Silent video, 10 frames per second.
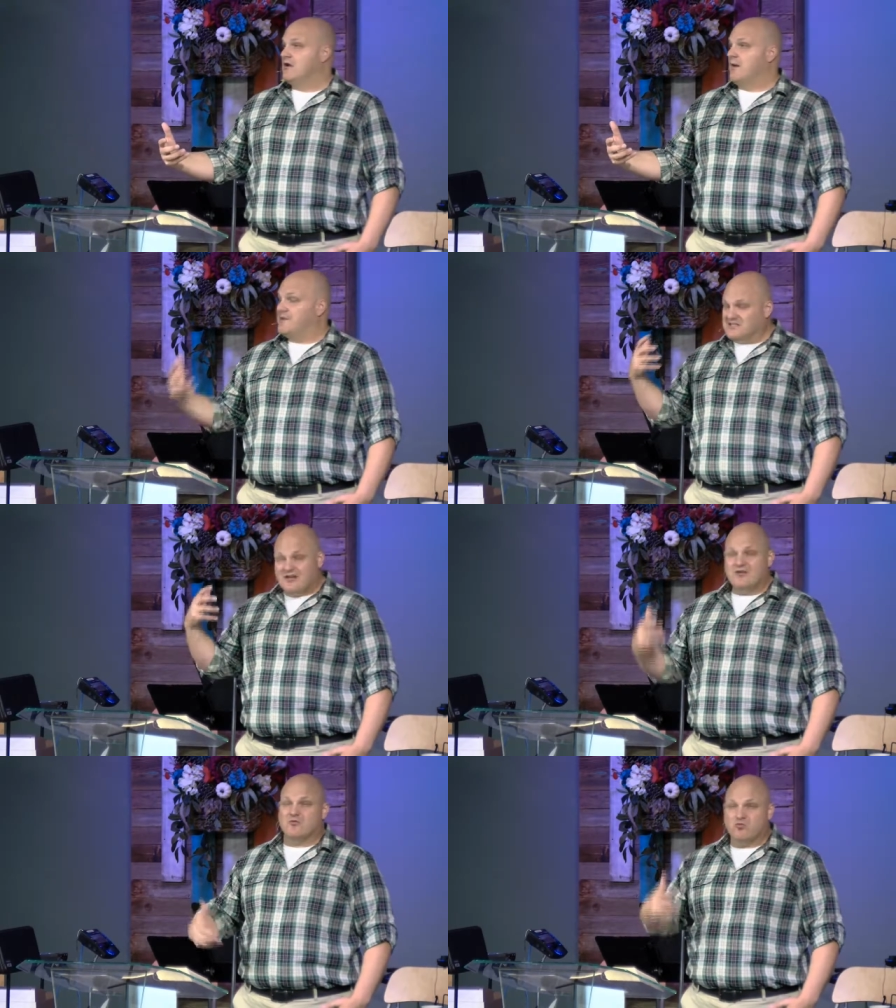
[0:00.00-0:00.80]
I'm going to tell
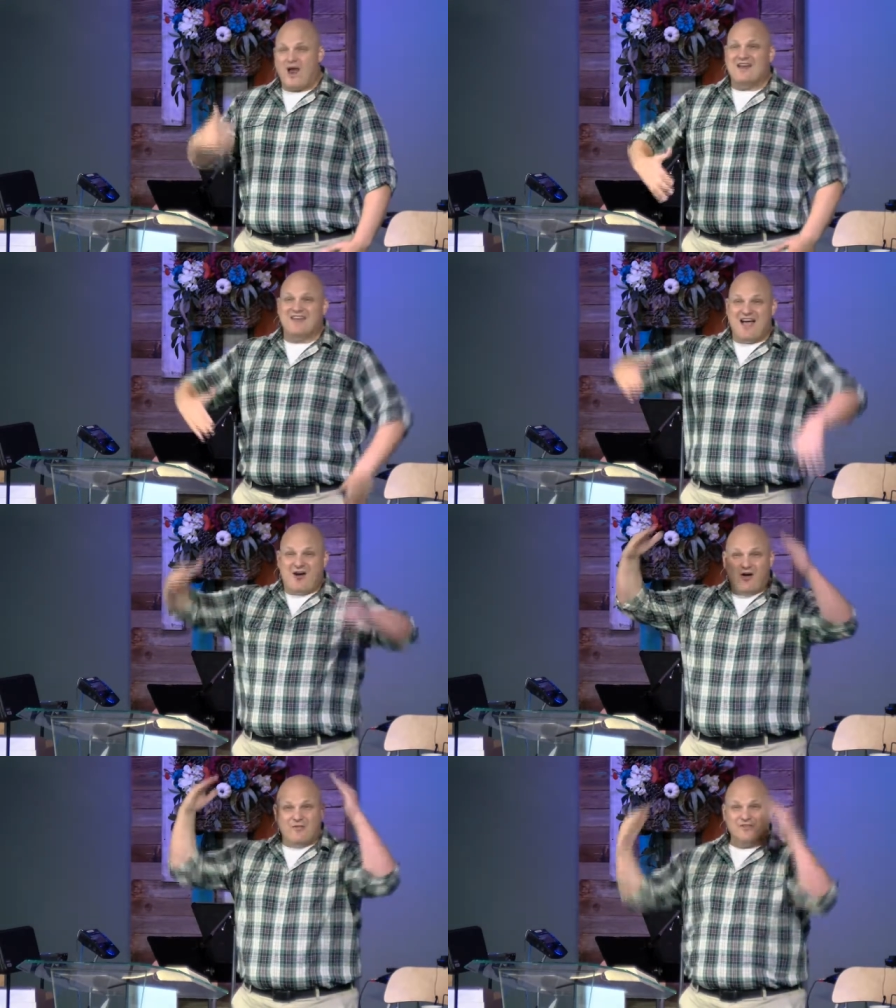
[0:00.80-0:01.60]
you right now,
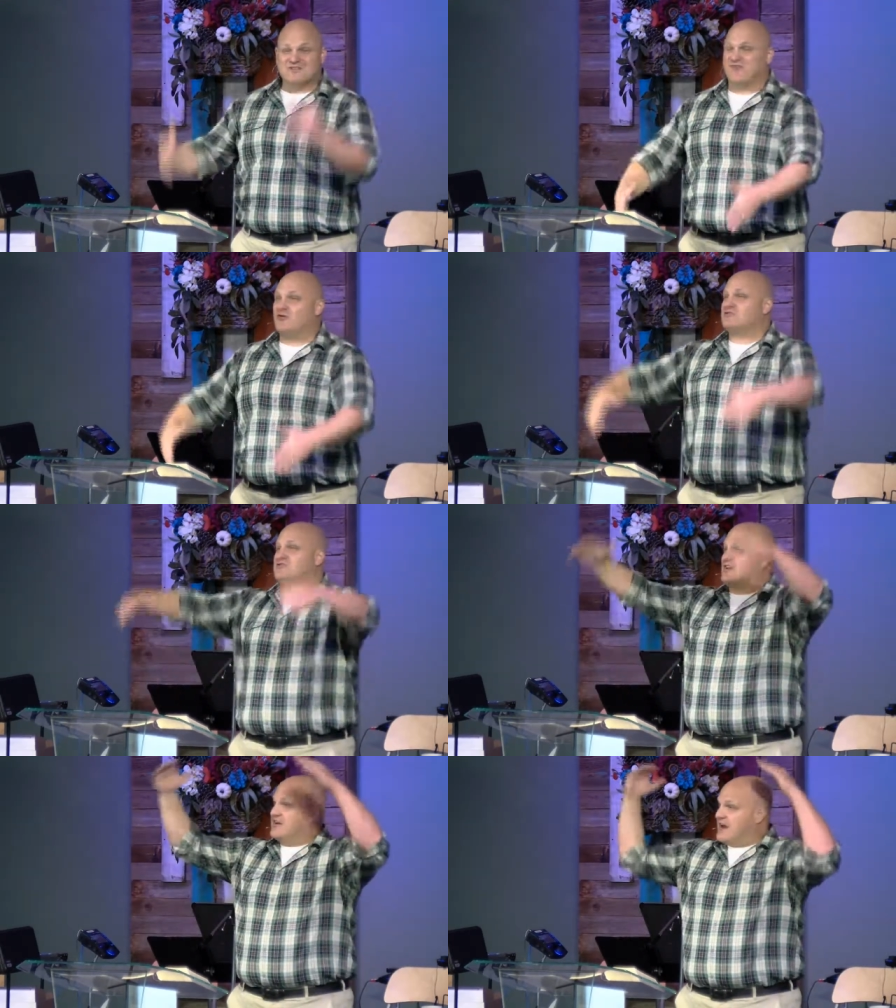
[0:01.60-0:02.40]
on this first
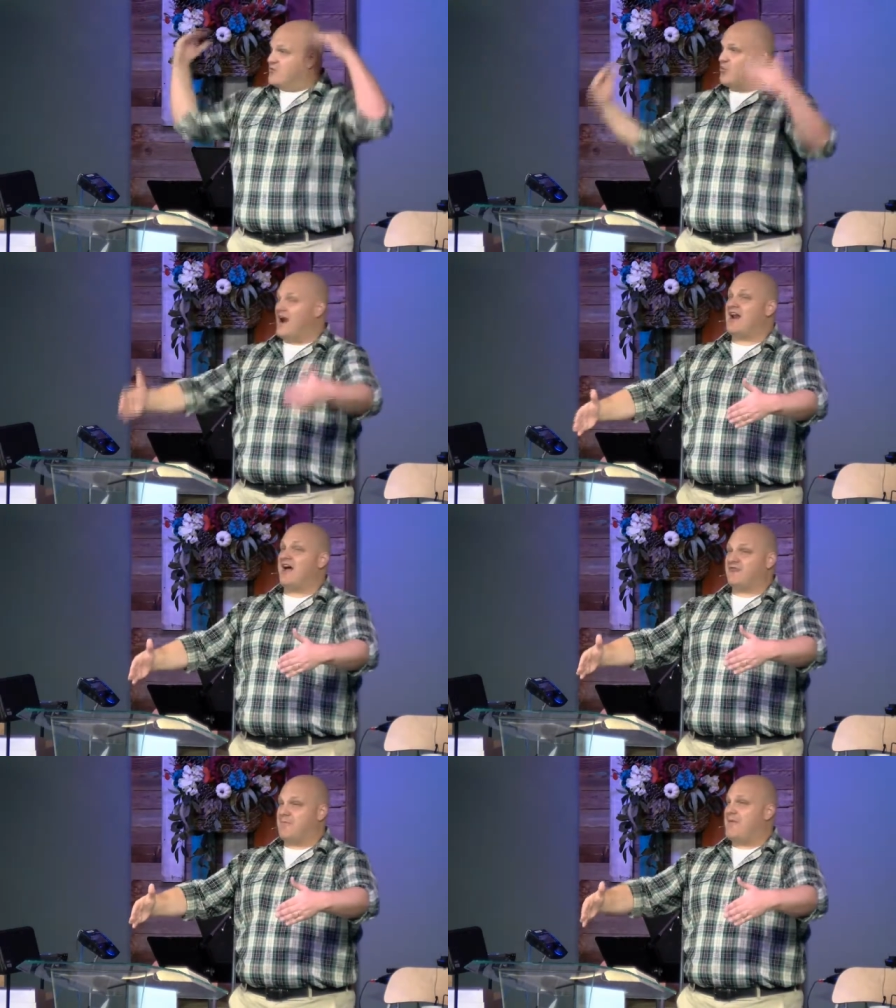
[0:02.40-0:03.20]
Sunday, right
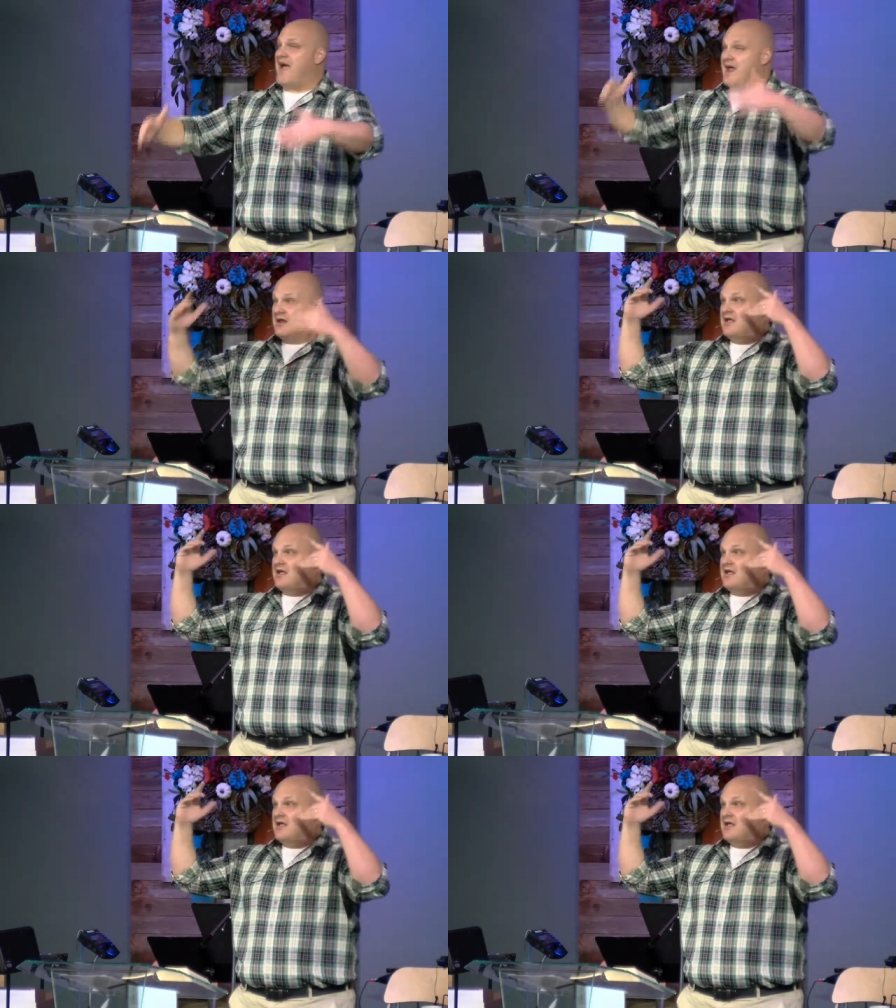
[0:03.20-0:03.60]
off the bat,